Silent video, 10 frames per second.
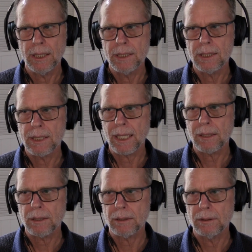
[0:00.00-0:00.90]
is
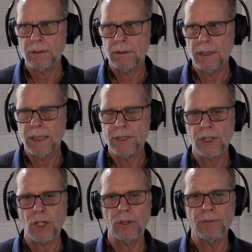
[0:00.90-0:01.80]

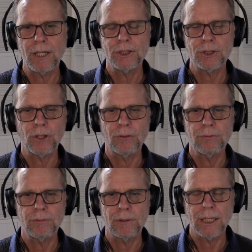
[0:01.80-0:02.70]
the cultivation
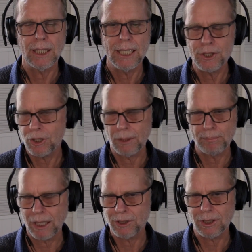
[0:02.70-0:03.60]
of
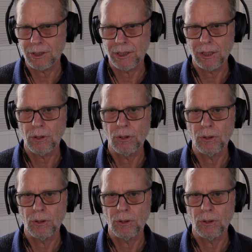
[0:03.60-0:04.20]
insight, basically,